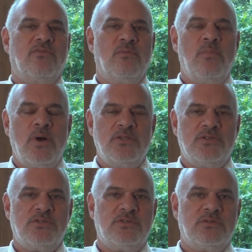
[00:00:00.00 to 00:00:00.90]
for
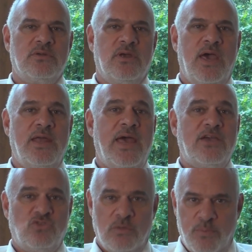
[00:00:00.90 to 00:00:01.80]
months and
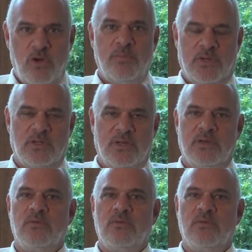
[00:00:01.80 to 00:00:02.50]
actually permanently,